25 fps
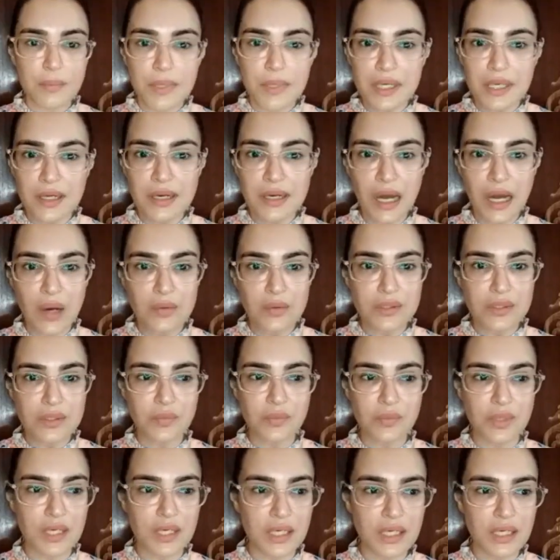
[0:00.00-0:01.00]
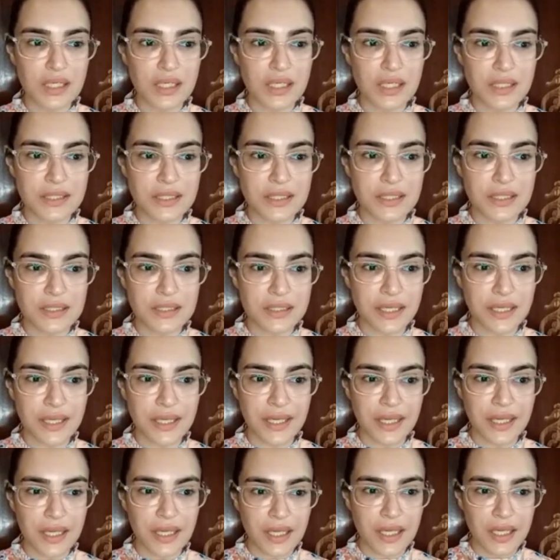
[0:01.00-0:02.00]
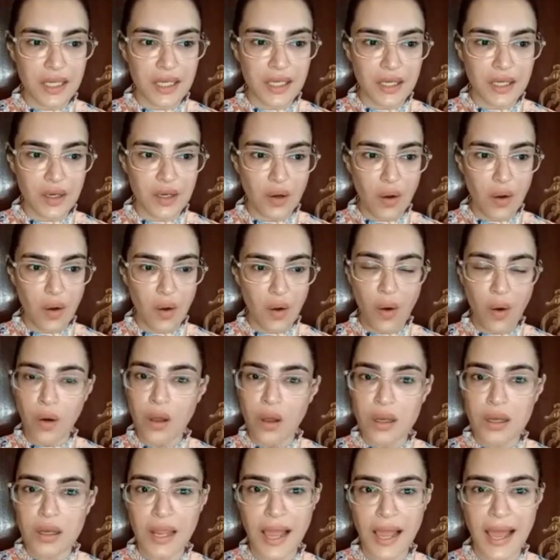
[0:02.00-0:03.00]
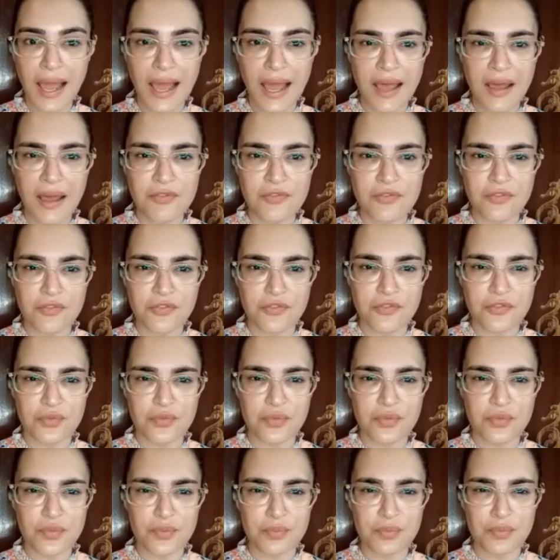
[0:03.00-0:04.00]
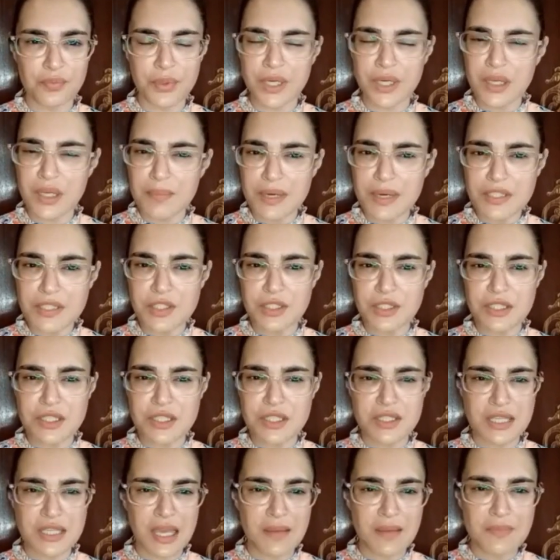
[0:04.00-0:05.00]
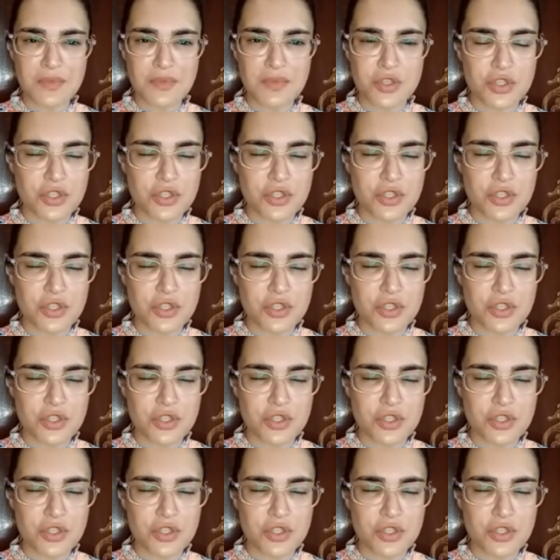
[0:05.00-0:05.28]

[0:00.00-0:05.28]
women around the world, they all have pretty much the same